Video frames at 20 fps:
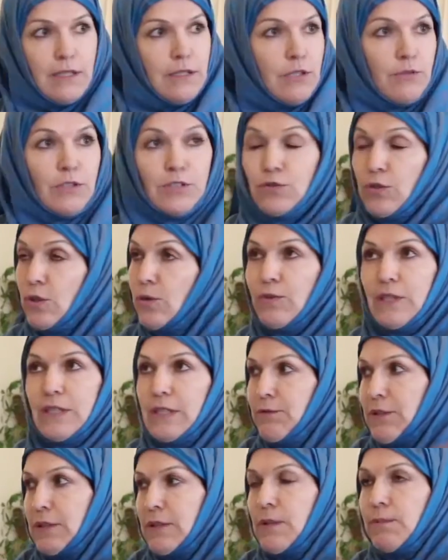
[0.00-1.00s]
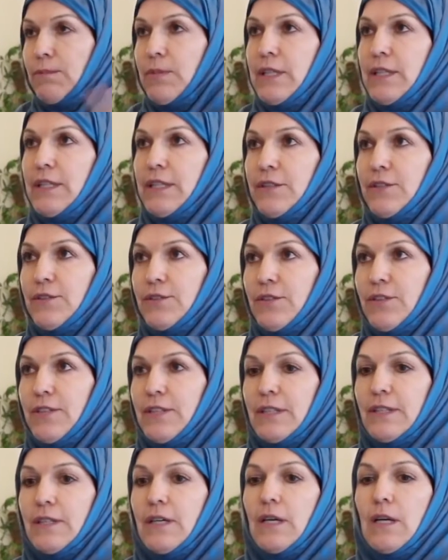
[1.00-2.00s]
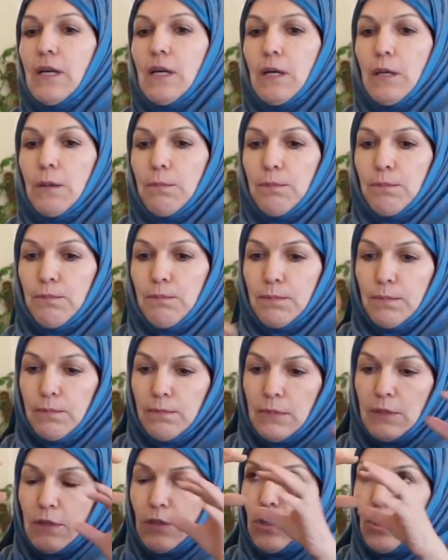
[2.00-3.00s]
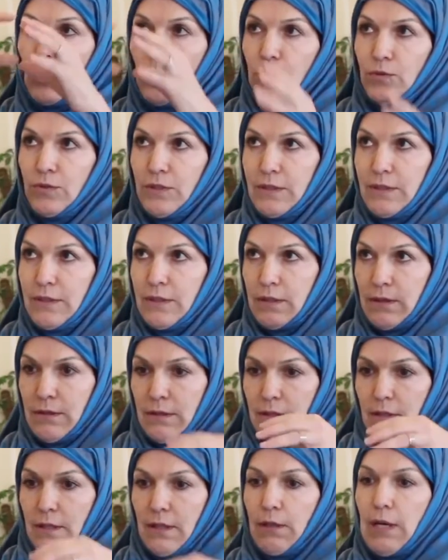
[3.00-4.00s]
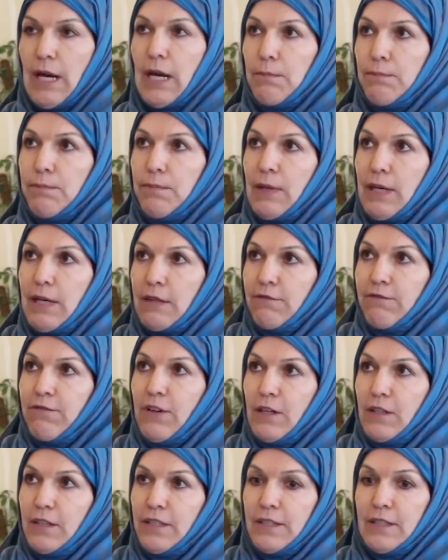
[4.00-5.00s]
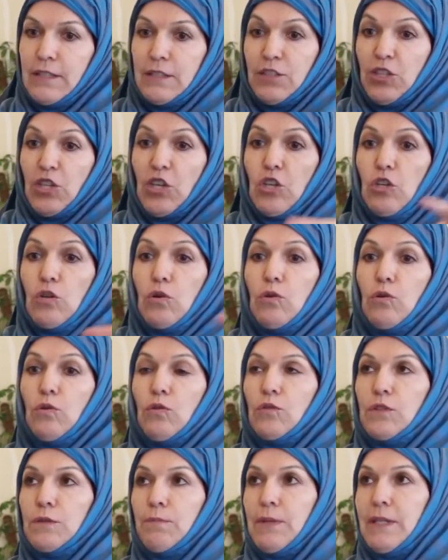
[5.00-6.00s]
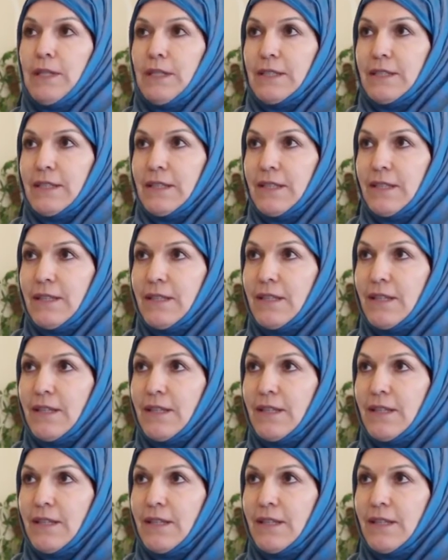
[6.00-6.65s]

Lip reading: and there was no one. It was completely deserted. The cones had fallen in this huge pit.